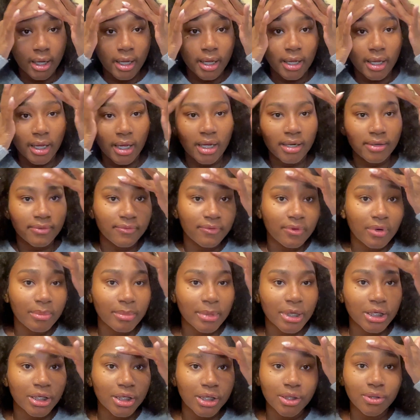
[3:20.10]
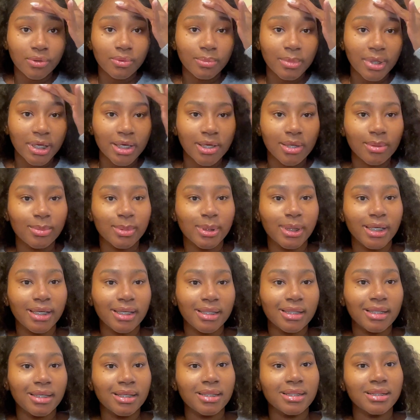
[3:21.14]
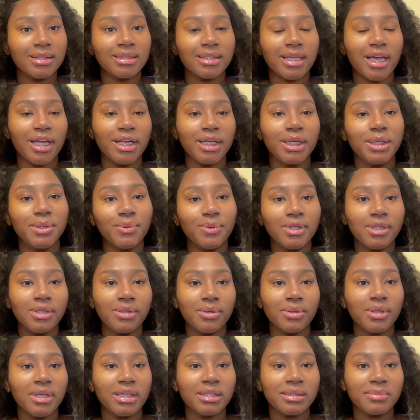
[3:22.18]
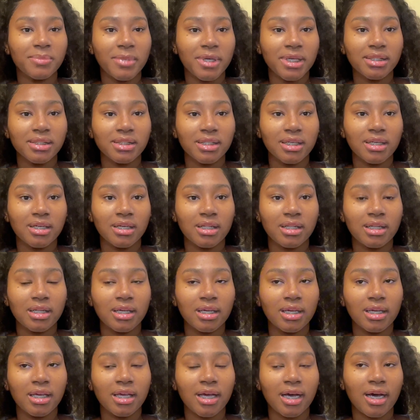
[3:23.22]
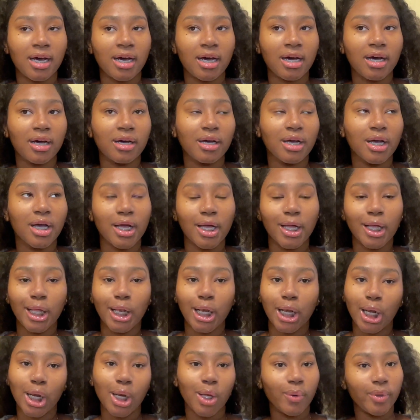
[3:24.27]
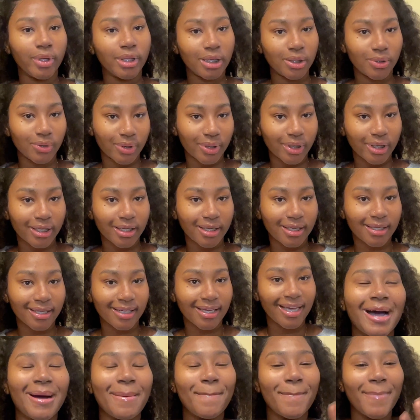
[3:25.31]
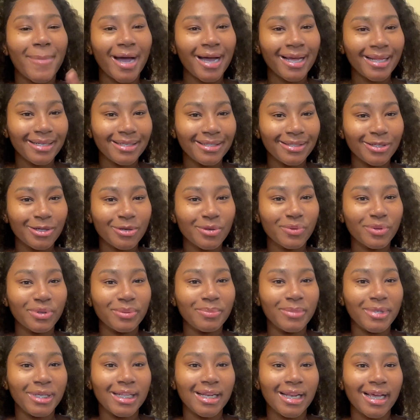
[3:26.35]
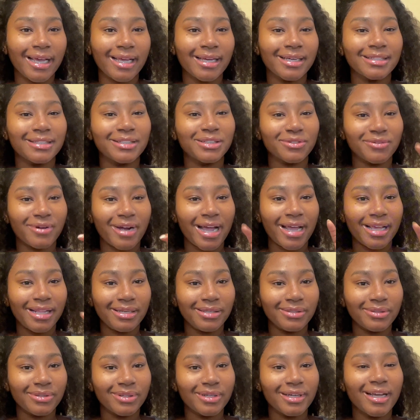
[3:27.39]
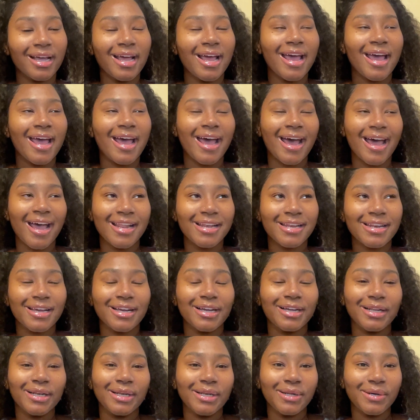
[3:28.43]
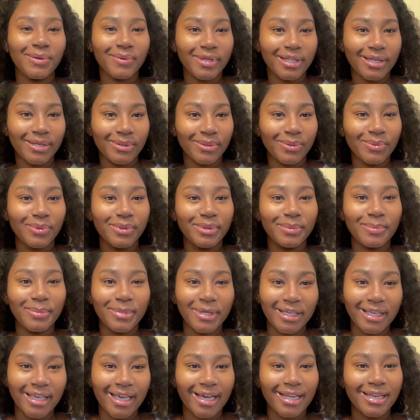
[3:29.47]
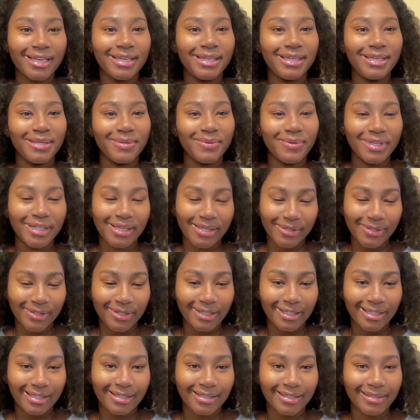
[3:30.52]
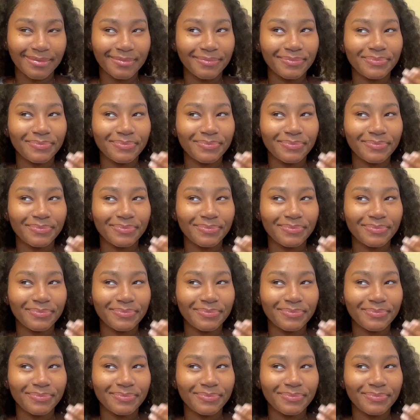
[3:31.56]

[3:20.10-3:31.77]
And for my new makeup girlies, a dewy look is basically a glowy look. A matte look would be like a dry look, and a glowy look would be a dewy look.